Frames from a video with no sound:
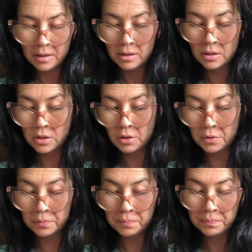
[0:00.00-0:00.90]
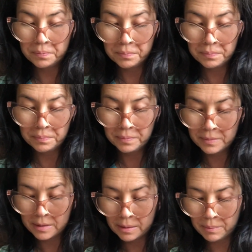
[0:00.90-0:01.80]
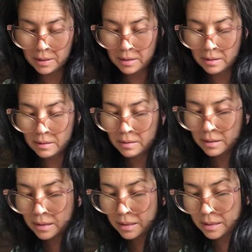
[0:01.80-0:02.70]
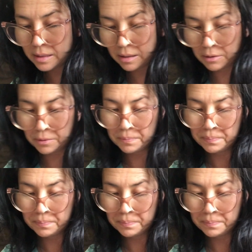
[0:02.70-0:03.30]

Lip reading: So something to consider.